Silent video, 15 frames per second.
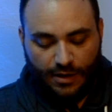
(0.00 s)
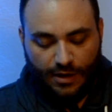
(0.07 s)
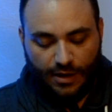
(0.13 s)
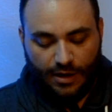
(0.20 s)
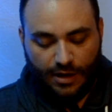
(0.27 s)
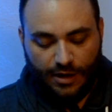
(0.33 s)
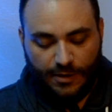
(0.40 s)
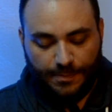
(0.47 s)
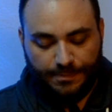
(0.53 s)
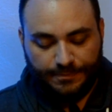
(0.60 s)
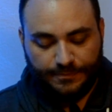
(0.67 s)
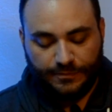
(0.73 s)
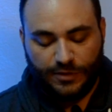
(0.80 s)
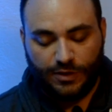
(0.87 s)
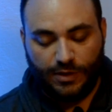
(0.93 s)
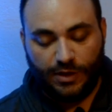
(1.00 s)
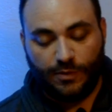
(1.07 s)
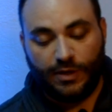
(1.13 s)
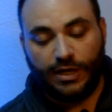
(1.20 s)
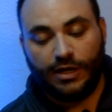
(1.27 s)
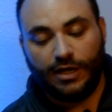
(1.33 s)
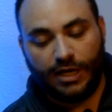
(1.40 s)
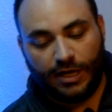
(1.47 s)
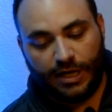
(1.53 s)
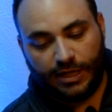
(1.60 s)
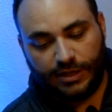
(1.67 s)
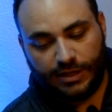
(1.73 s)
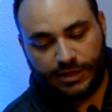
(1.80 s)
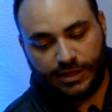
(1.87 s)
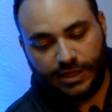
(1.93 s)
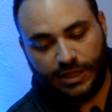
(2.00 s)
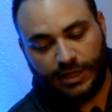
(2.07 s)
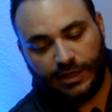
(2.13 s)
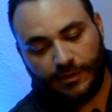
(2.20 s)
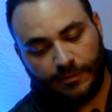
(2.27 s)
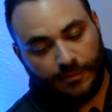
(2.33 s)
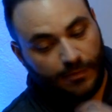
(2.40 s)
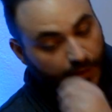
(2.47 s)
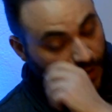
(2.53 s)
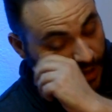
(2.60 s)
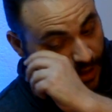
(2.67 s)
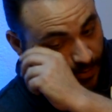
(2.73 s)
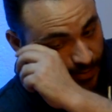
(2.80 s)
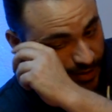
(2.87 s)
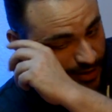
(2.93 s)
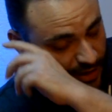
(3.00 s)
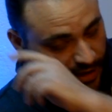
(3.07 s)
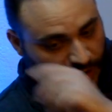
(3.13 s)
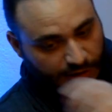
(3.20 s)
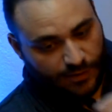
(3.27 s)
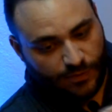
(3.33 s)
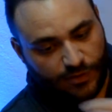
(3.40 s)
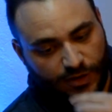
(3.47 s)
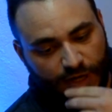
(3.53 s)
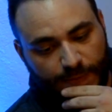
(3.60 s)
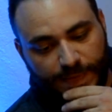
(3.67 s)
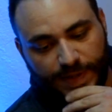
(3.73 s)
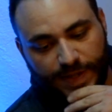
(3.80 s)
So anyway, I got this thing on Amazon. There were a couple